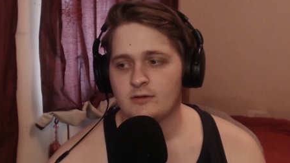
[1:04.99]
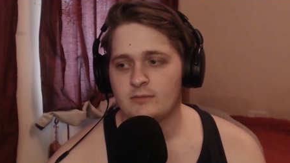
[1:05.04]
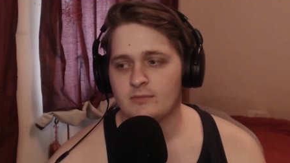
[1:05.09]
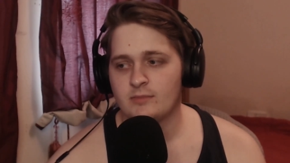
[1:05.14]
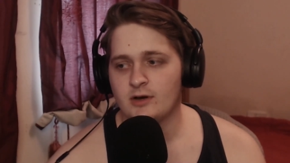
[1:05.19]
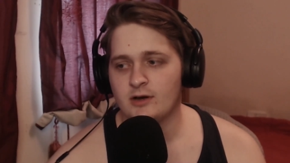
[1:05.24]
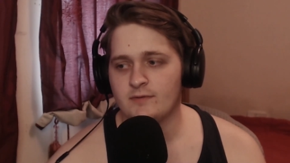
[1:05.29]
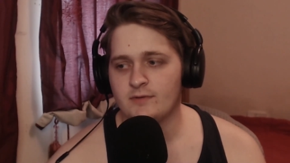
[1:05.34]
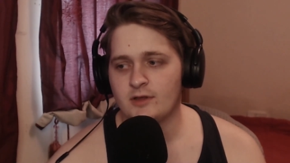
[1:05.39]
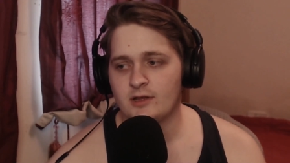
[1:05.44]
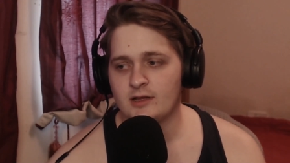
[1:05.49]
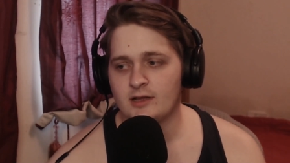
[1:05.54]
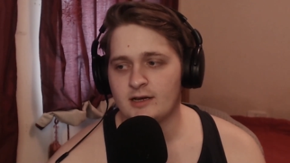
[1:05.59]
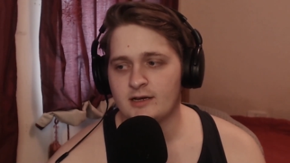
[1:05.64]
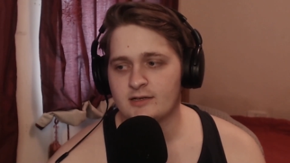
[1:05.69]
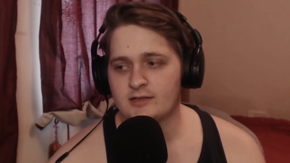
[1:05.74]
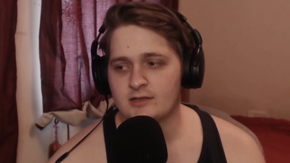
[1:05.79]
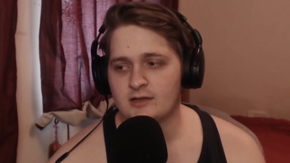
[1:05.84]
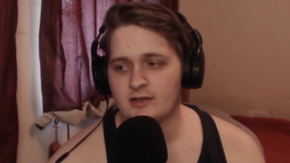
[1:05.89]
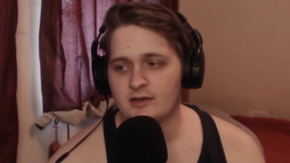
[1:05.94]
Over the
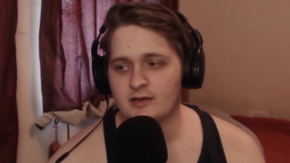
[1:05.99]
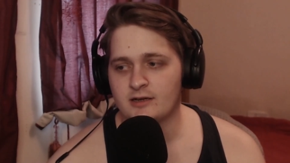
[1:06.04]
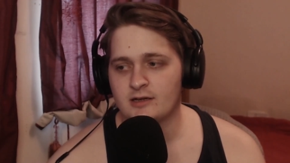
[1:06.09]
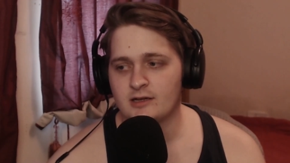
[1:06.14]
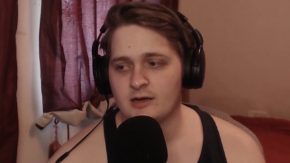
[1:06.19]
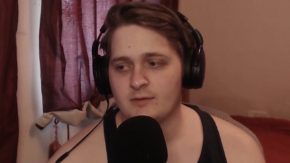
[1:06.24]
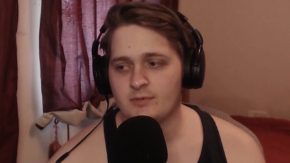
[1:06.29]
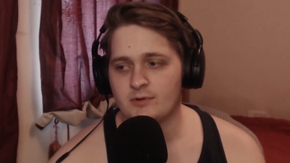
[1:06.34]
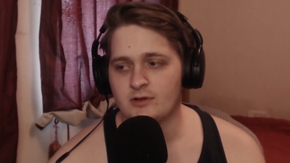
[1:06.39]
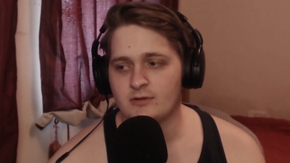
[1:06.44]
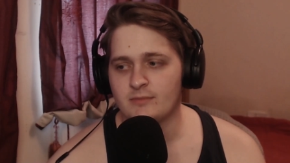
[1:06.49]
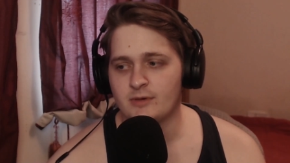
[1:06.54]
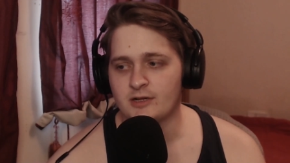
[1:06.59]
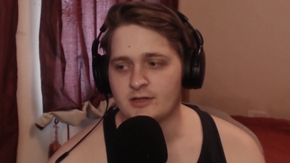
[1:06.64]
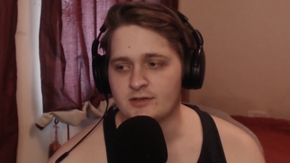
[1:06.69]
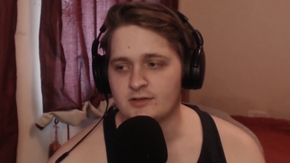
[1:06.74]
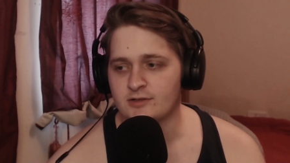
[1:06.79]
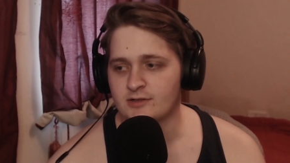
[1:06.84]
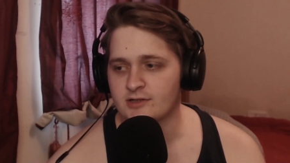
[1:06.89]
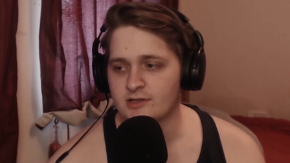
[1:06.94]
last couple of
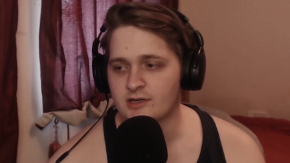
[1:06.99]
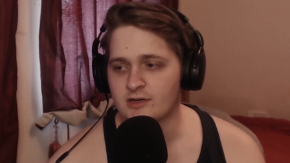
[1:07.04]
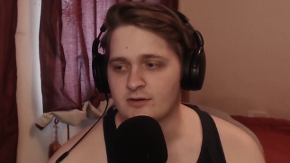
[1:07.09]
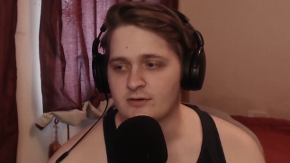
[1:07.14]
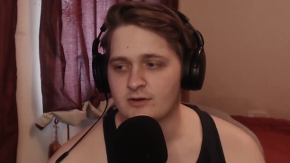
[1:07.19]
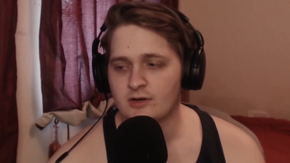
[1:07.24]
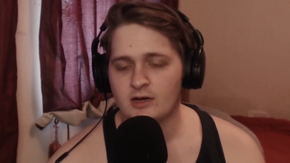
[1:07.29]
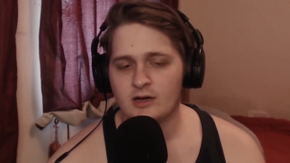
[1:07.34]
months or so,